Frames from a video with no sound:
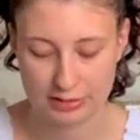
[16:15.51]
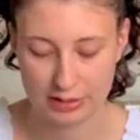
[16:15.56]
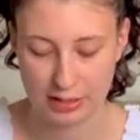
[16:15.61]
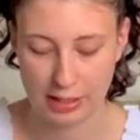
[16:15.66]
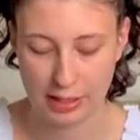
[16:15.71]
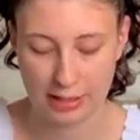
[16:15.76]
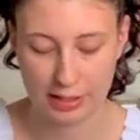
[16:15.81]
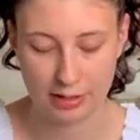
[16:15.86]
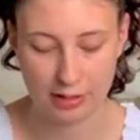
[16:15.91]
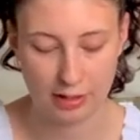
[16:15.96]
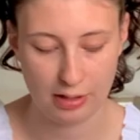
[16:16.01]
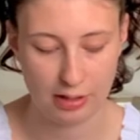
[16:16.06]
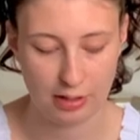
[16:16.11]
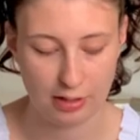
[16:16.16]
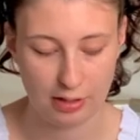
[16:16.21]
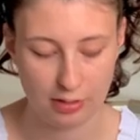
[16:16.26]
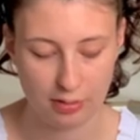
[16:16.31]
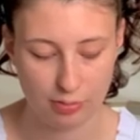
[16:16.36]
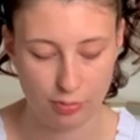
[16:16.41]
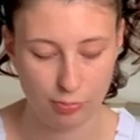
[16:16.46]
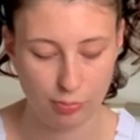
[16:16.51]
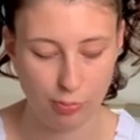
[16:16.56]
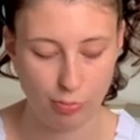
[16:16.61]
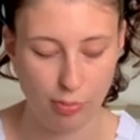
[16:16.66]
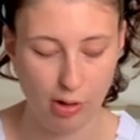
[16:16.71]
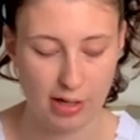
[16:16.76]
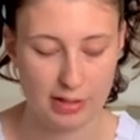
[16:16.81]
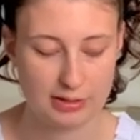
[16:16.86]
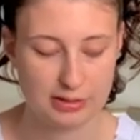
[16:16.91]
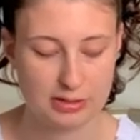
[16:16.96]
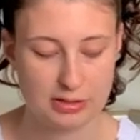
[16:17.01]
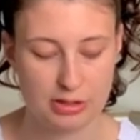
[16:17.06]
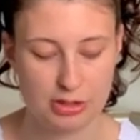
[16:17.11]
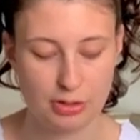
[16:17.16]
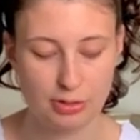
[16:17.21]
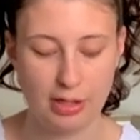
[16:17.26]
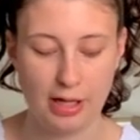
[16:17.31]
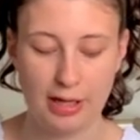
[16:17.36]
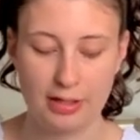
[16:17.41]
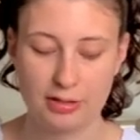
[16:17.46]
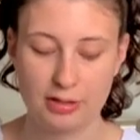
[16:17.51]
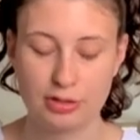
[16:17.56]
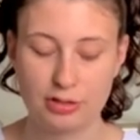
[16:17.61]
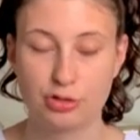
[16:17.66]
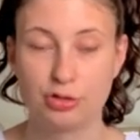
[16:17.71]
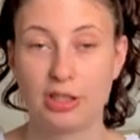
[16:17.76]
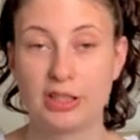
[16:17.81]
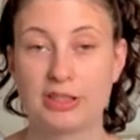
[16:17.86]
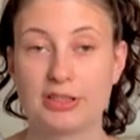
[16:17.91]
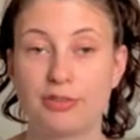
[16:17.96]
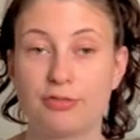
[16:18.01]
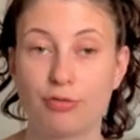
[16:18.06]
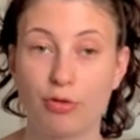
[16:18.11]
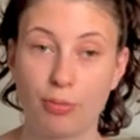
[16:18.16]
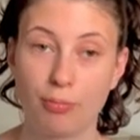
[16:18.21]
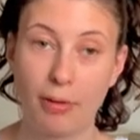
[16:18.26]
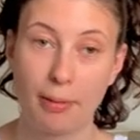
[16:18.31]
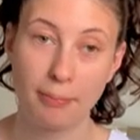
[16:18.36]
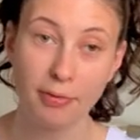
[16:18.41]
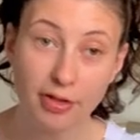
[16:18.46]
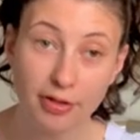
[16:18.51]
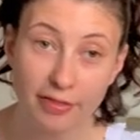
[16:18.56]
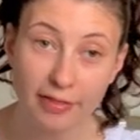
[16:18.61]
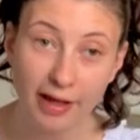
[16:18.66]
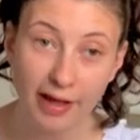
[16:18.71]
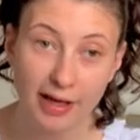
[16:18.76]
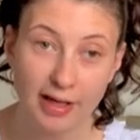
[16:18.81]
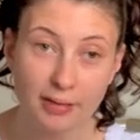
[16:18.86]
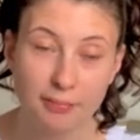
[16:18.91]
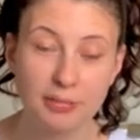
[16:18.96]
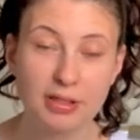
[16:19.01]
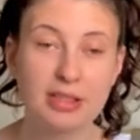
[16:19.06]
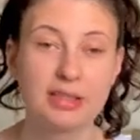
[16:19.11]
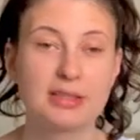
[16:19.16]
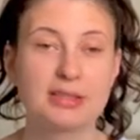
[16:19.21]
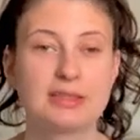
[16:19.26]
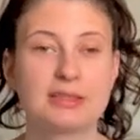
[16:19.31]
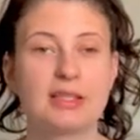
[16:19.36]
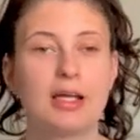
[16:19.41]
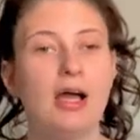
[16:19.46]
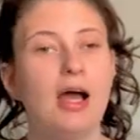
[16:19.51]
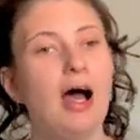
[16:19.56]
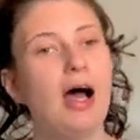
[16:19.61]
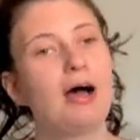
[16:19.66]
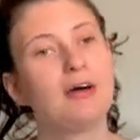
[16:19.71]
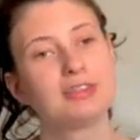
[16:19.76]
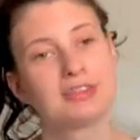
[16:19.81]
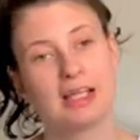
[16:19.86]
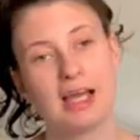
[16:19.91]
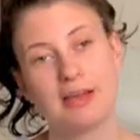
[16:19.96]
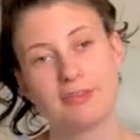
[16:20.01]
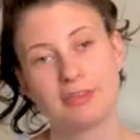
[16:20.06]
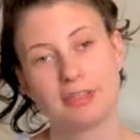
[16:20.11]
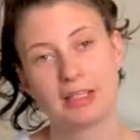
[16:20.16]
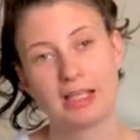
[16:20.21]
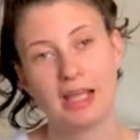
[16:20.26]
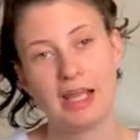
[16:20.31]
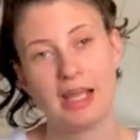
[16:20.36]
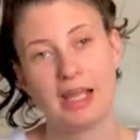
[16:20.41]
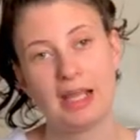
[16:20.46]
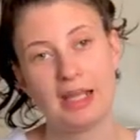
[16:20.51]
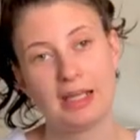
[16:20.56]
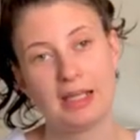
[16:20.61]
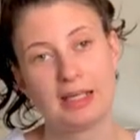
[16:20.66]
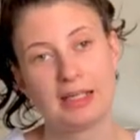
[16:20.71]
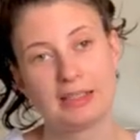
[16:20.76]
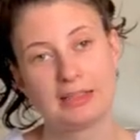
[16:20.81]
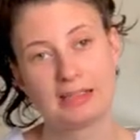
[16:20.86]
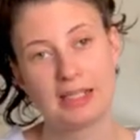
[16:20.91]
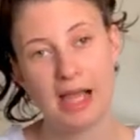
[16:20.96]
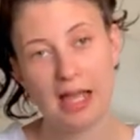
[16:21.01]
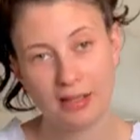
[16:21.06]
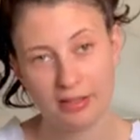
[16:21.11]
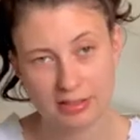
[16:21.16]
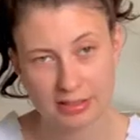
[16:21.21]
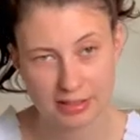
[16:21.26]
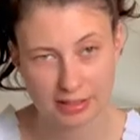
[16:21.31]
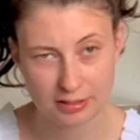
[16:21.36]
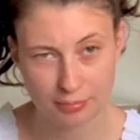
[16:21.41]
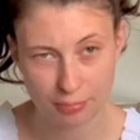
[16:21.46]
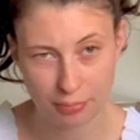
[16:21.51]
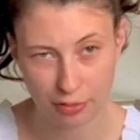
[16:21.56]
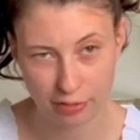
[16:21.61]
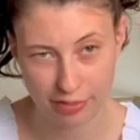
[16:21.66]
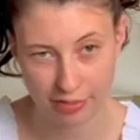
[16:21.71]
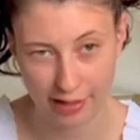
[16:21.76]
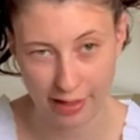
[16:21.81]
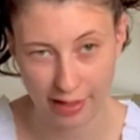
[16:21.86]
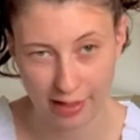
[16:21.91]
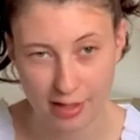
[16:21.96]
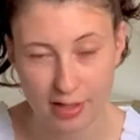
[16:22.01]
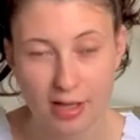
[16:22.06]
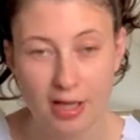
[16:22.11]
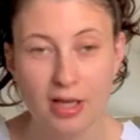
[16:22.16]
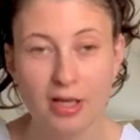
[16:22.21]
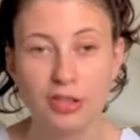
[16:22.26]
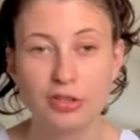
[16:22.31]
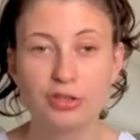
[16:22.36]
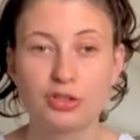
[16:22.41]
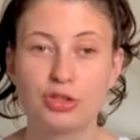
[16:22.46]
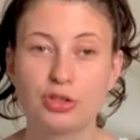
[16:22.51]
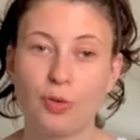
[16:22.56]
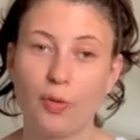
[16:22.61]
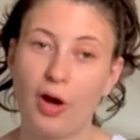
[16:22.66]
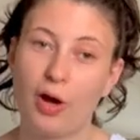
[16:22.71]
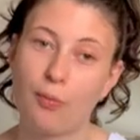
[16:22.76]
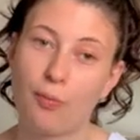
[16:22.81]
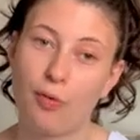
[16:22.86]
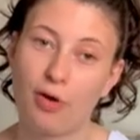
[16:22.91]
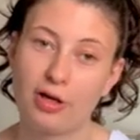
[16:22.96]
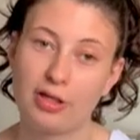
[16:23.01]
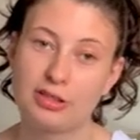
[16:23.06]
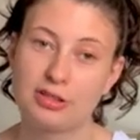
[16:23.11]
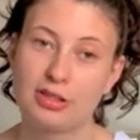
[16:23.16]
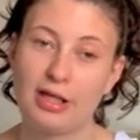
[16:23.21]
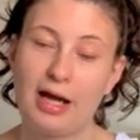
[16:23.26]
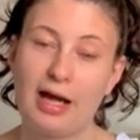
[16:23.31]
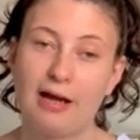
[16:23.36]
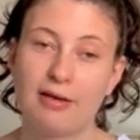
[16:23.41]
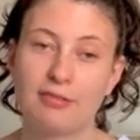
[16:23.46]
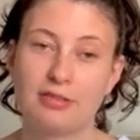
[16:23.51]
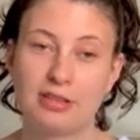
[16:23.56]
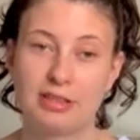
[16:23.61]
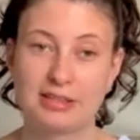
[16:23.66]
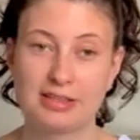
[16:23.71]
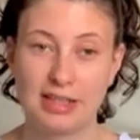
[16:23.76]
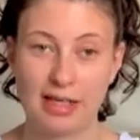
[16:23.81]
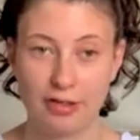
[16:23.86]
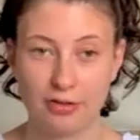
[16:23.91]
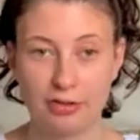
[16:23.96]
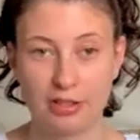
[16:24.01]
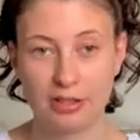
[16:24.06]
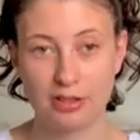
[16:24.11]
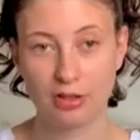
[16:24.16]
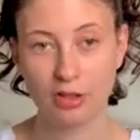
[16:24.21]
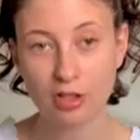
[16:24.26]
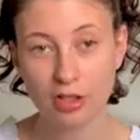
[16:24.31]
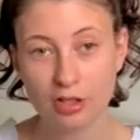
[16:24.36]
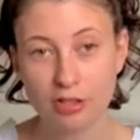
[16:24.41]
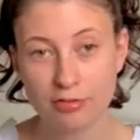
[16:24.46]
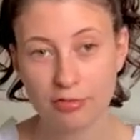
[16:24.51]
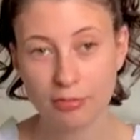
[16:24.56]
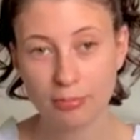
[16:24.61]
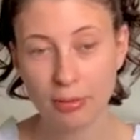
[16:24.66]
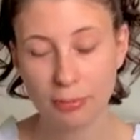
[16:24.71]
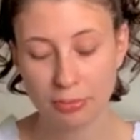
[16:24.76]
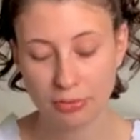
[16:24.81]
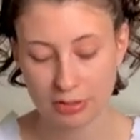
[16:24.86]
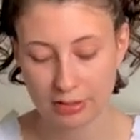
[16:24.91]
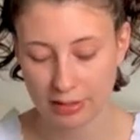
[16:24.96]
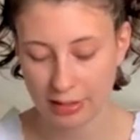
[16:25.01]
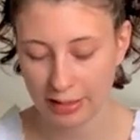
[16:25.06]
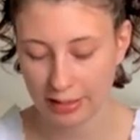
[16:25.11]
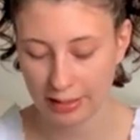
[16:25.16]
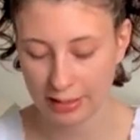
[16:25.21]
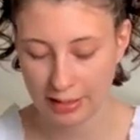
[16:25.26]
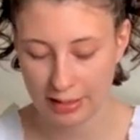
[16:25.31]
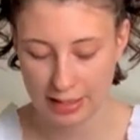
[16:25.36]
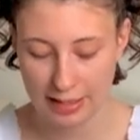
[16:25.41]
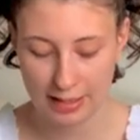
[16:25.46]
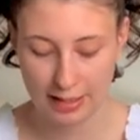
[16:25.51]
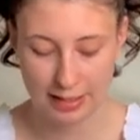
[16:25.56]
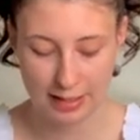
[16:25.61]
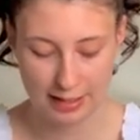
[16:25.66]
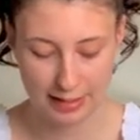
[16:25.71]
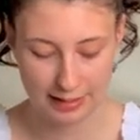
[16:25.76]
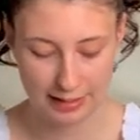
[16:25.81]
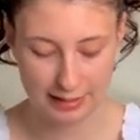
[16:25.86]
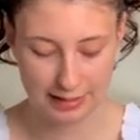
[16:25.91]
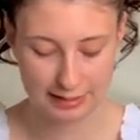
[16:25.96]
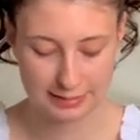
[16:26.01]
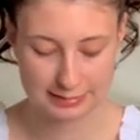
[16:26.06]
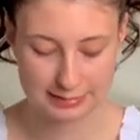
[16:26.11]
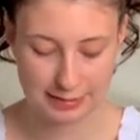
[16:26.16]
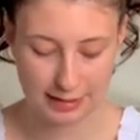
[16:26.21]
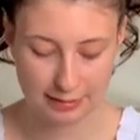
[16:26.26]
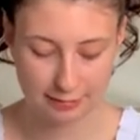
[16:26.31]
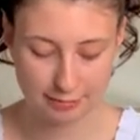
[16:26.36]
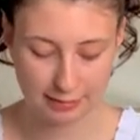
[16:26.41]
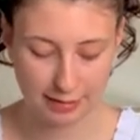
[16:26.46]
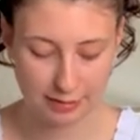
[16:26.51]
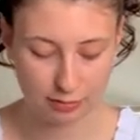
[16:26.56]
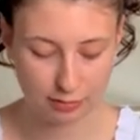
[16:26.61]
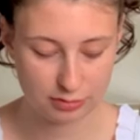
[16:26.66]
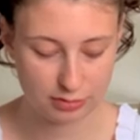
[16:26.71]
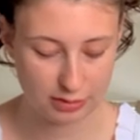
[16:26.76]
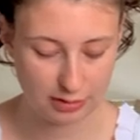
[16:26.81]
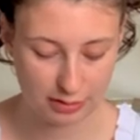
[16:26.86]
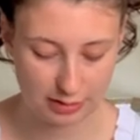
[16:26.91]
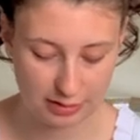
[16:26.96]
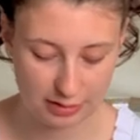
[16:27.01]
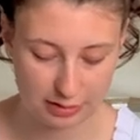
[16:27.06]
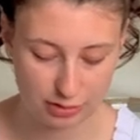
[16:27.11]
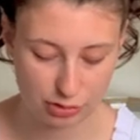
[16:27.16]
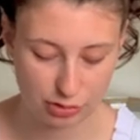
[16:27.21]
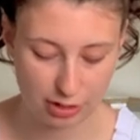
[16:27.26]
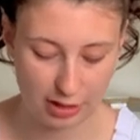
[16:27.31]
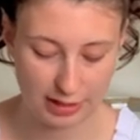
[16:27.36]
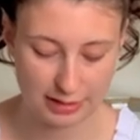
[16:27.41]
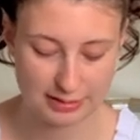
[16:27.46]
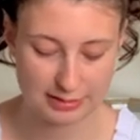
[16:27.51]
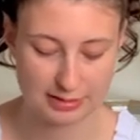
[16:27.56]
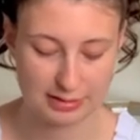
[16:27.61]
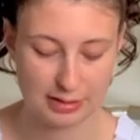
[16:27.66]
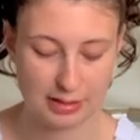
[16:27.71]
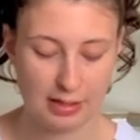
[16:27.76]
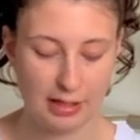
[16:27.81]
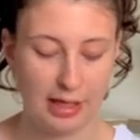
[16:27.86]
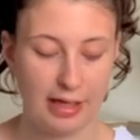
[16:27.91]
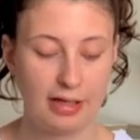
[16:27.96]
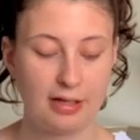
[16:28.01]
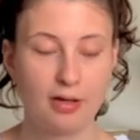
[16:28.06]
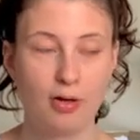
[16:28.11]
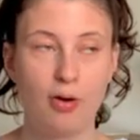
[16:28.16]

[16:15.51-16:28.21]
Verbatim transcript: I went to get a dress for my birthday because I was having an Italian birthday, so I wanted to have an Italian look for my birthday, and I found this dress like